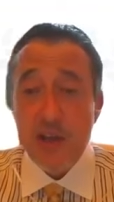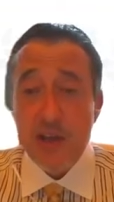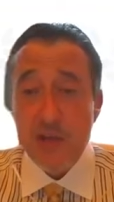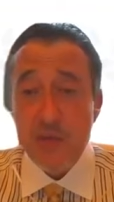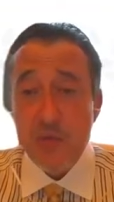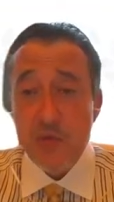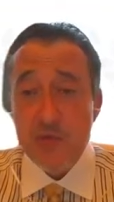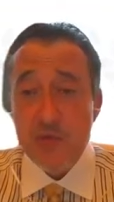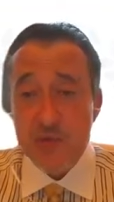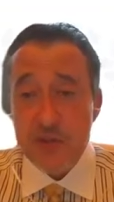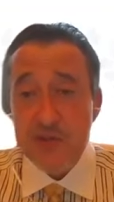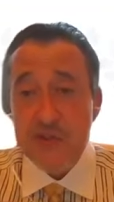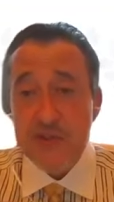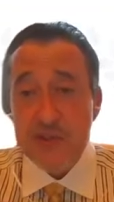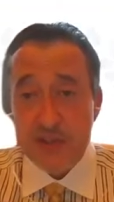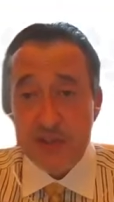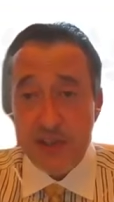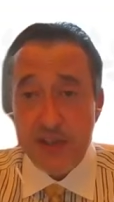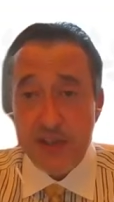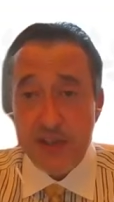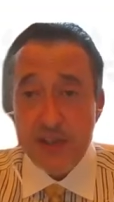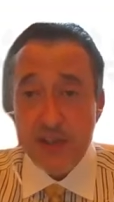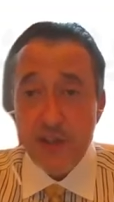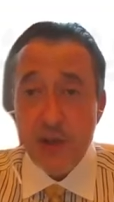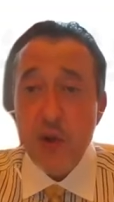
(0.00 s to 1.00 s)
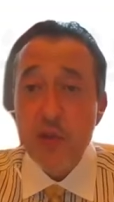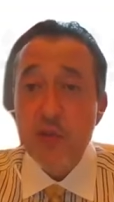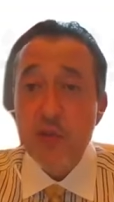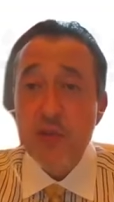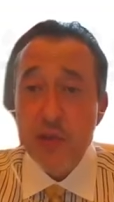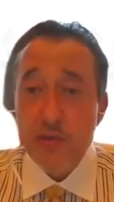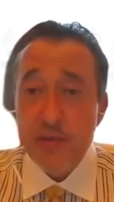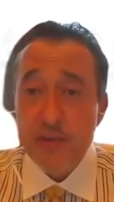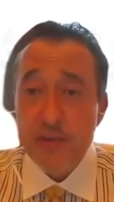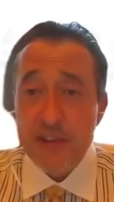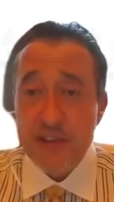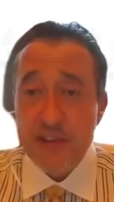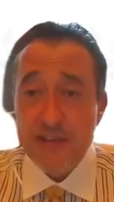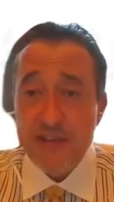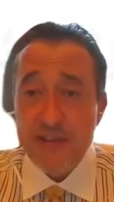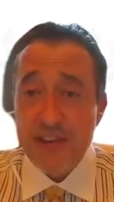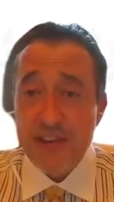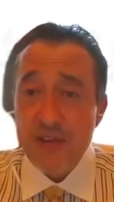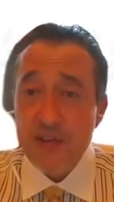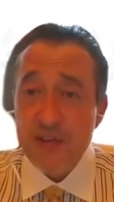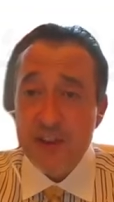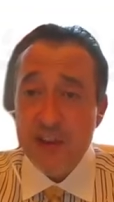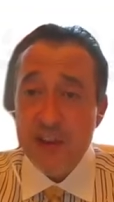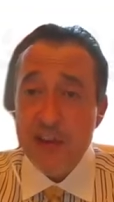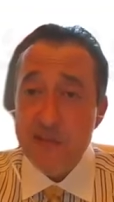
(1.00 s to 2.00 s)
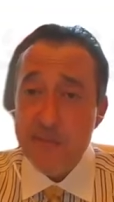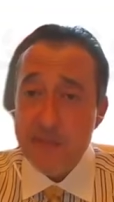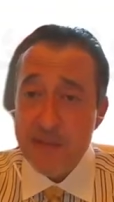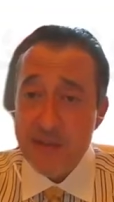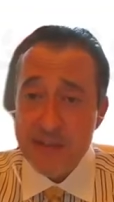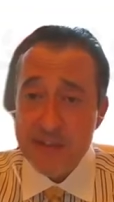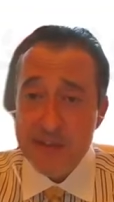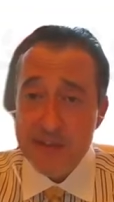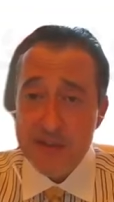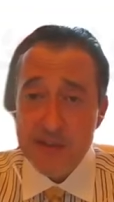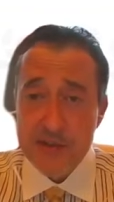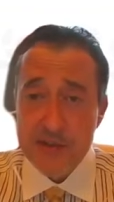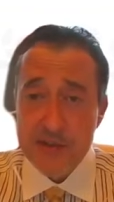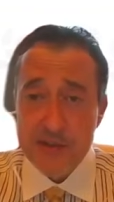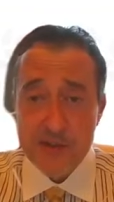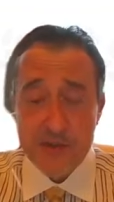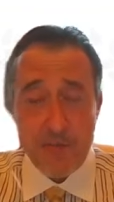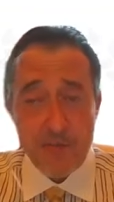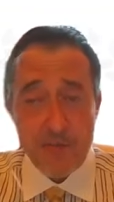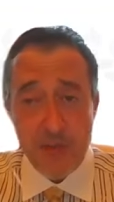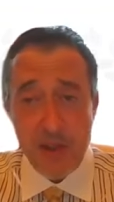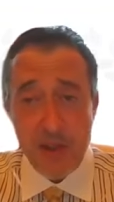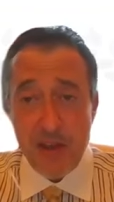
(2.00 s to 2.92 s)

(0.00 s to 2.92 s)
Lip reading: which is the Doctorate of Healthcare Business.